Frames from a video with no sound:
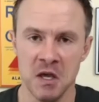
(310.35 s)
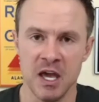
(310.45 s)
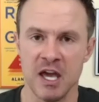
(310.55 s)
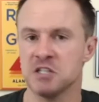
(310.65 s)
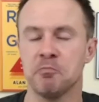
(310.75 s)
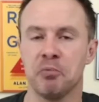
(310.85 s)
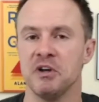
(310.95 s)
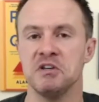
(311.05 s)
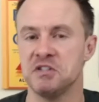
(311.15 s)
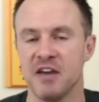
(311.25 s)
it's a pretty
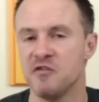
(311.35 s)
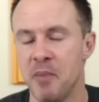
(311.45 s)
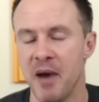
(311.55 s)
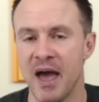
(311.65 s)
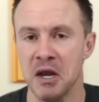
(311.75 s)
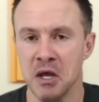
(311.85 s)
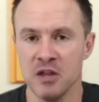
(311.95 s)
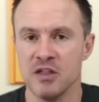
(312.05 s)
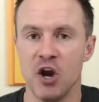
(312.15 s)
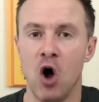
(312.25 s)
safe bet
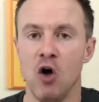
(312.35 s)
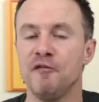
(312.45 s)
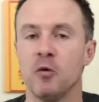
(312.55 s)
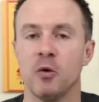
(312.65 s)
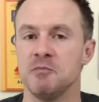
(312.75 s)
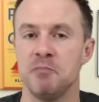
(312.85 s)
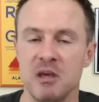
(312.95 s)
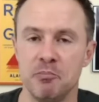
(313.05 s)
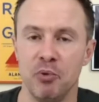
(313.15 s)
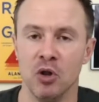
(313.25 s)
that all 40
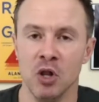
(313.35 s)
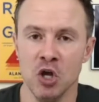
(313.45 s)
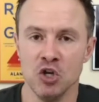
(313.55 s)
people